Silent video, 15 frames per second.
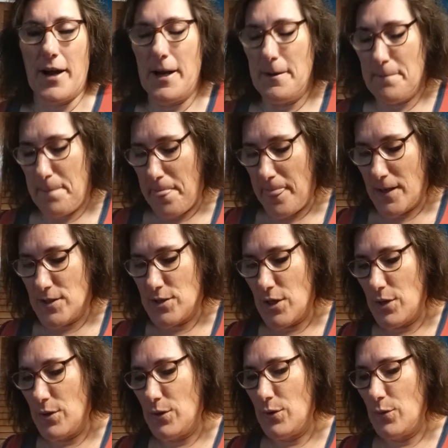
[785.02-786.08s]
right?
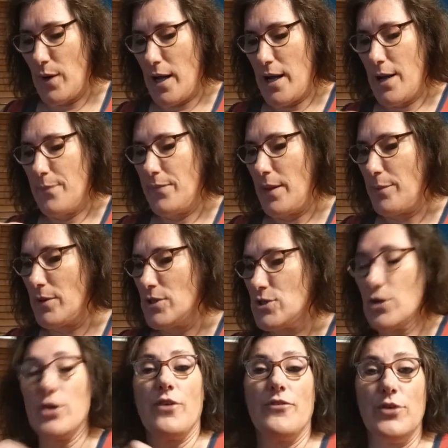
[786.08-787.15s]
So I'm going to
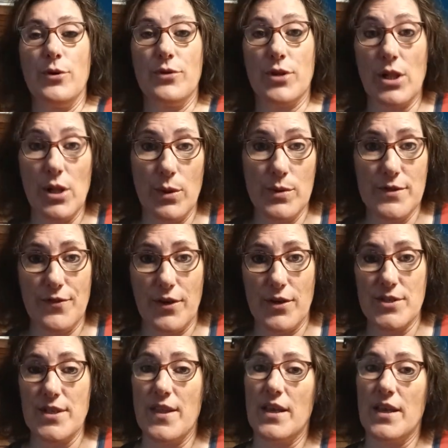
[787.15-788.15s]
show you a few of the clothes first,